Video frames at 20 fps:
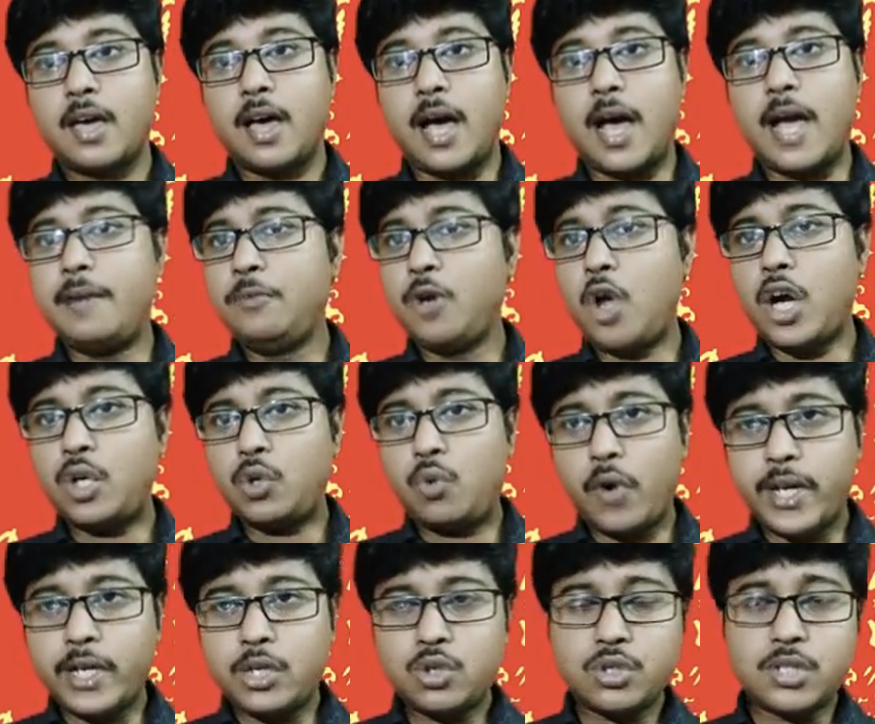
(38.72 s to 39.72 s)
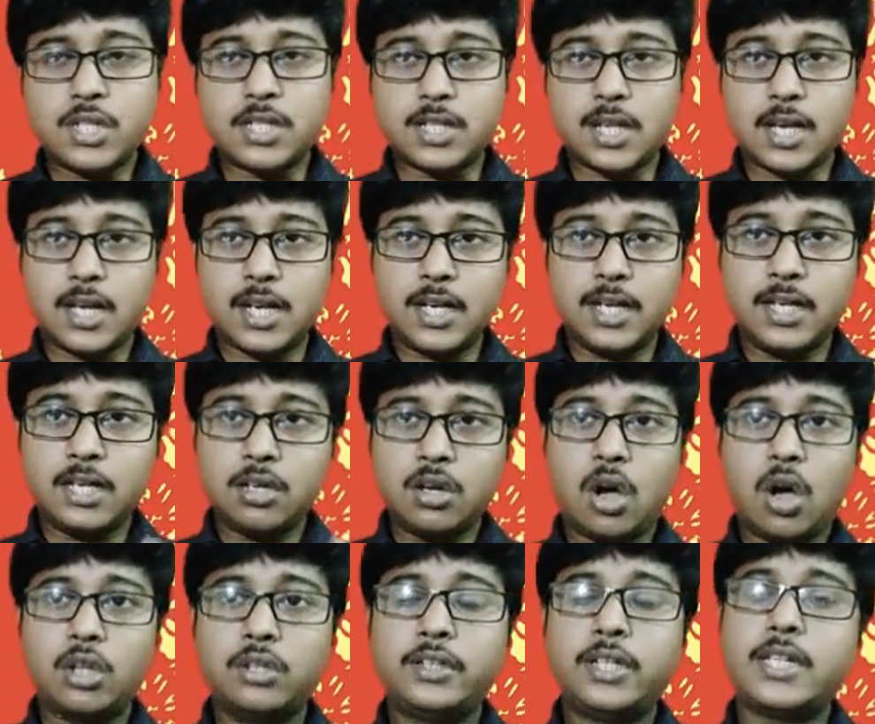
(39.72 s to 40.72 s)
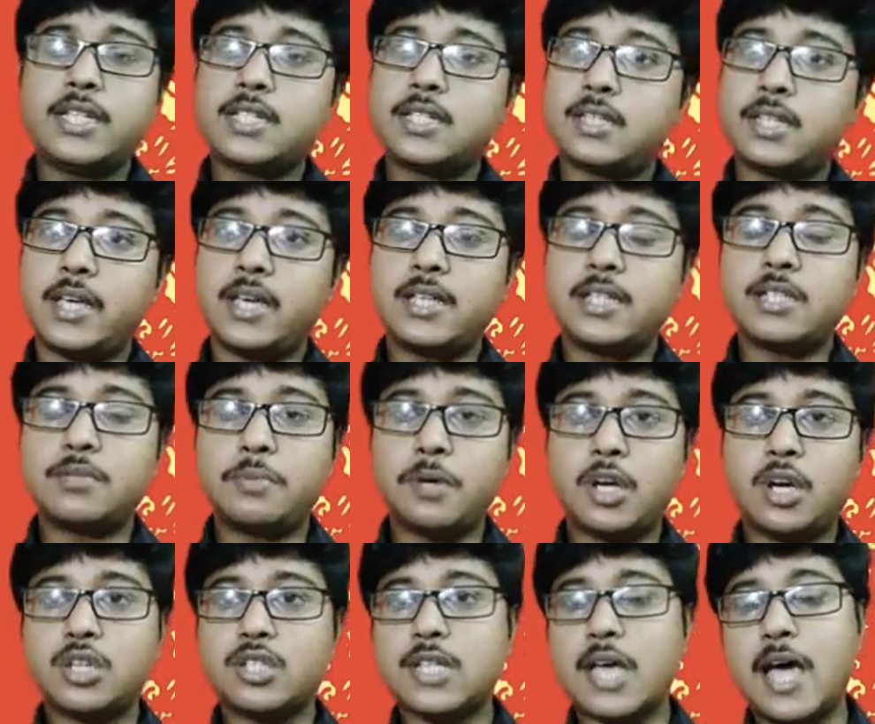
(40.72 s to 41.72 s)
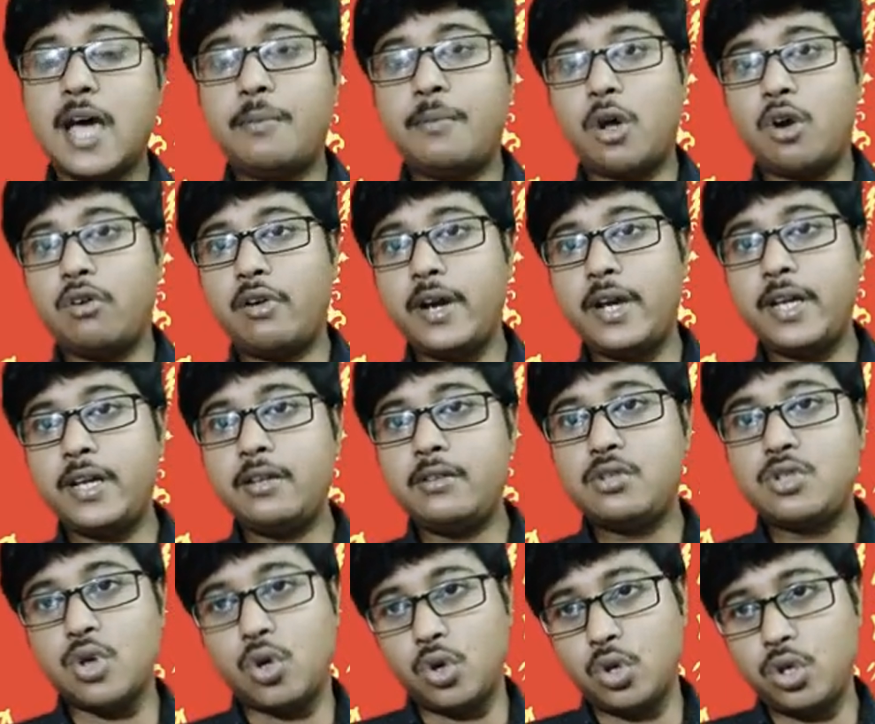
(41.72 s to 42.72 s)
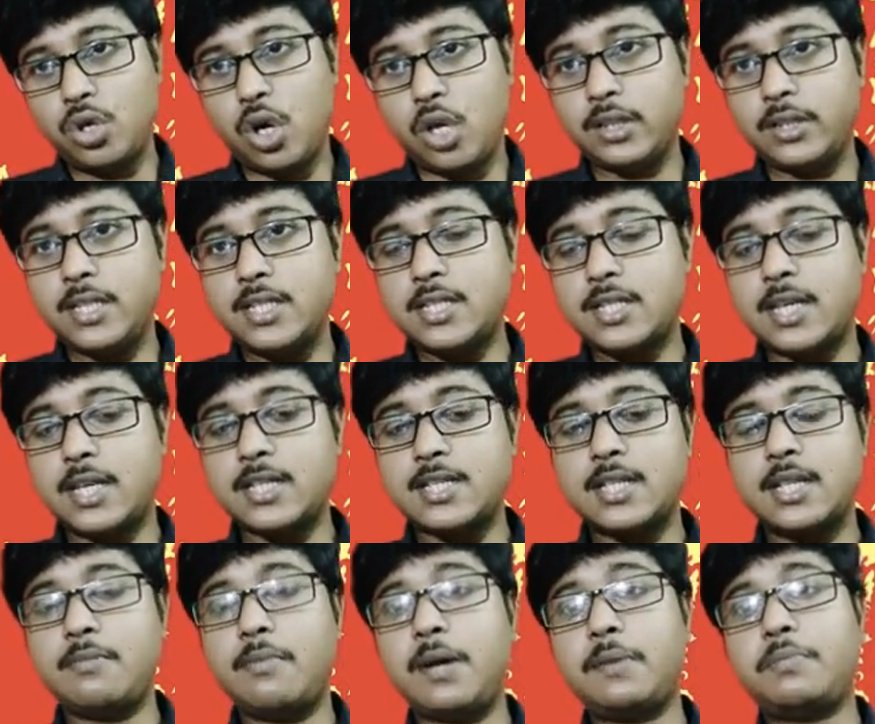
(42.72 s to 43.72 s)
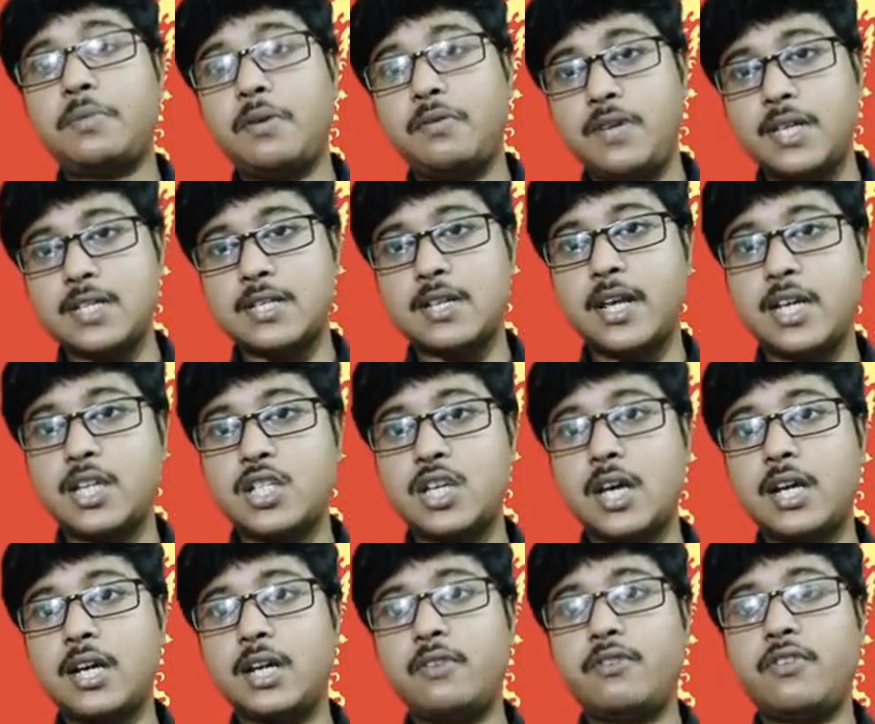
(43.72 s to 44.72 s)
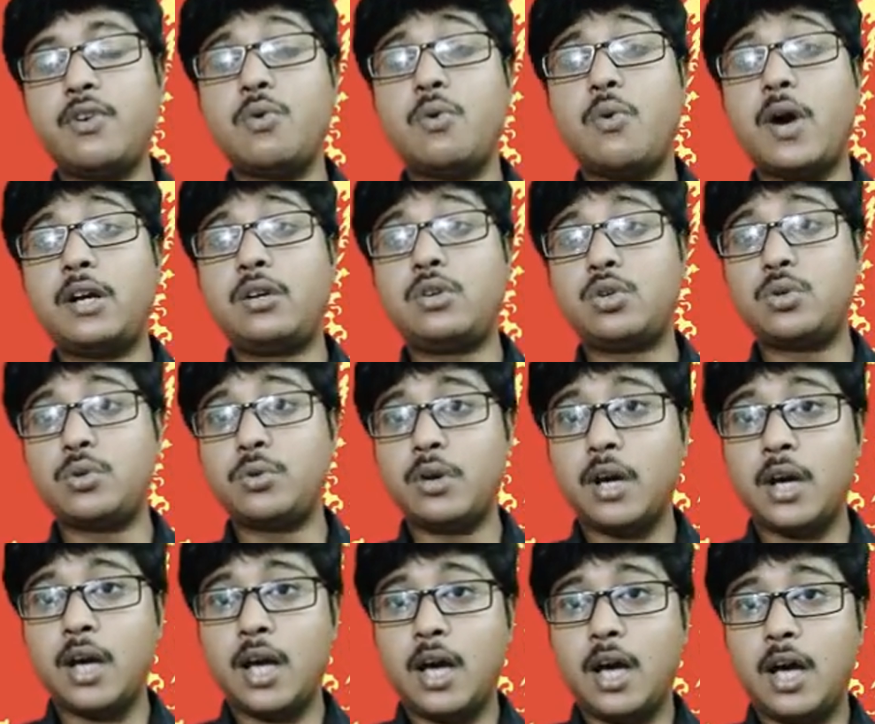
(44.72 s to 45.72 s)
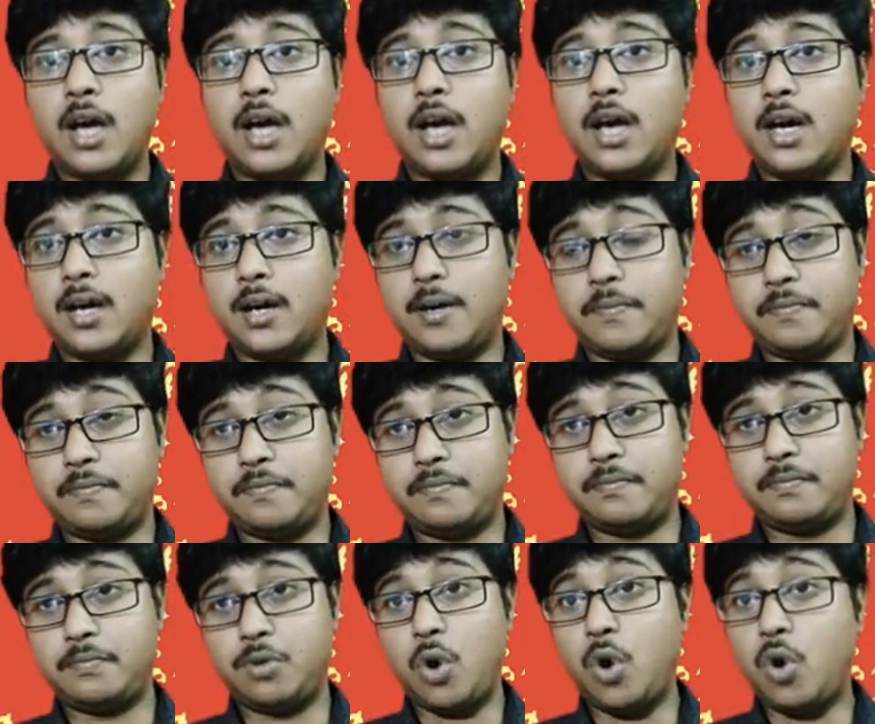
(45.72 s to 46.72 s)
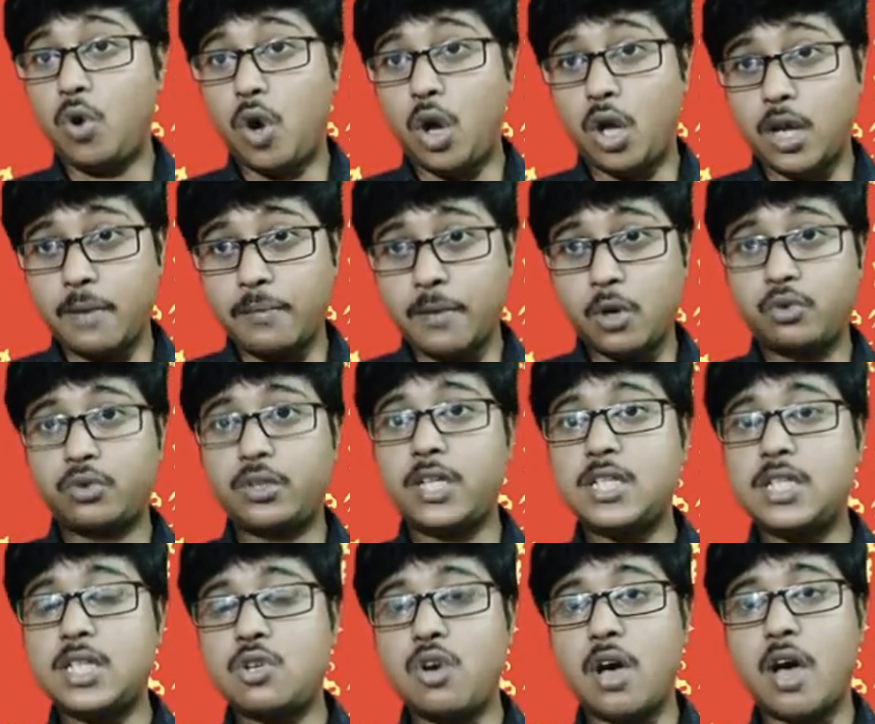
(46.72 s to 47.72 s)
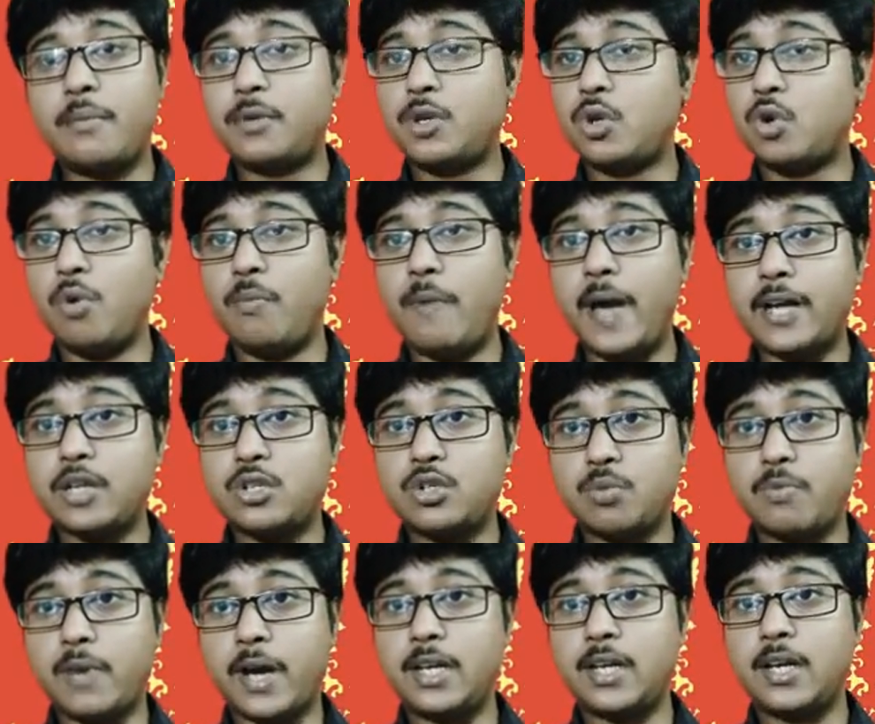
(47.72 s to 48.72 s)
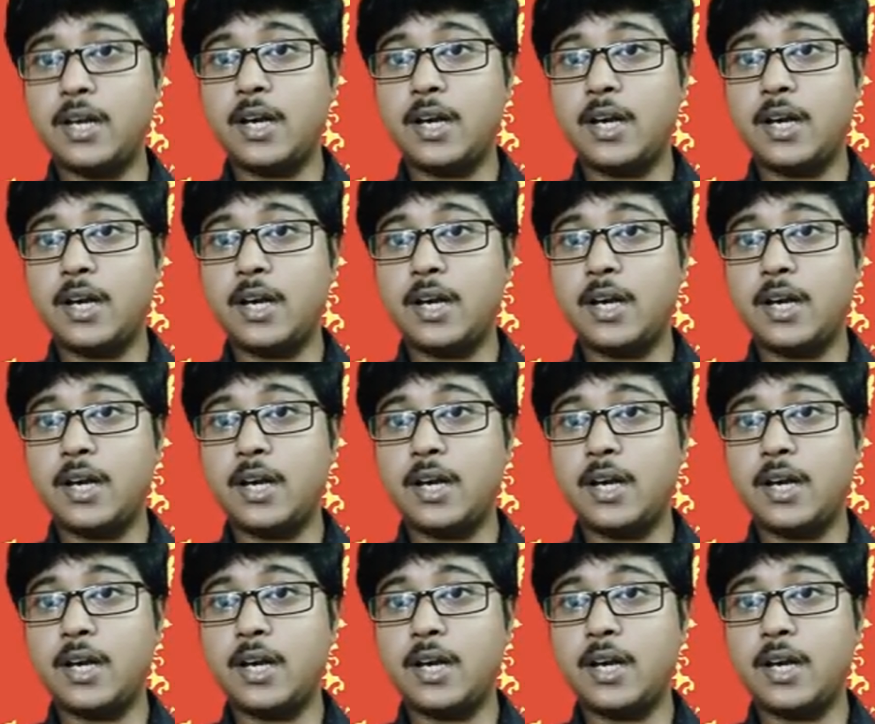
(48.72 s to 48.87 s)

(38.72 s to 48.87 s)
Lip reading: I am not going to detailing on these things because I have already told all these things in my previous lecture. If you want to know all about this, you have to go back to my